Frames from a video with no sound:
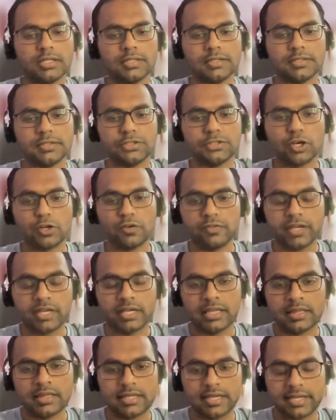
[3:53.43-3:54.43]
solving
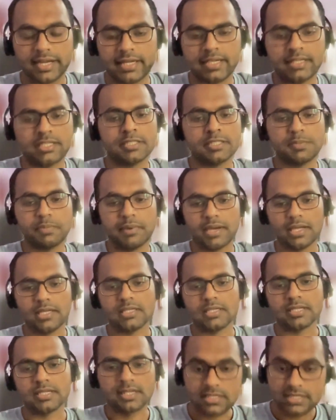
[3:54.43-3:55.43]
in the tech
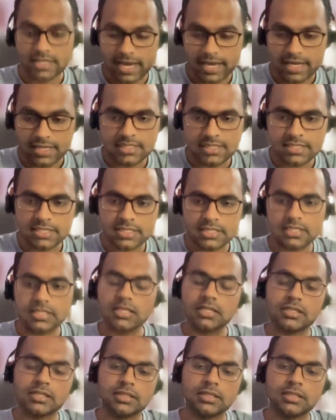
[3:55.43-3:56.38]
space, in the SaaS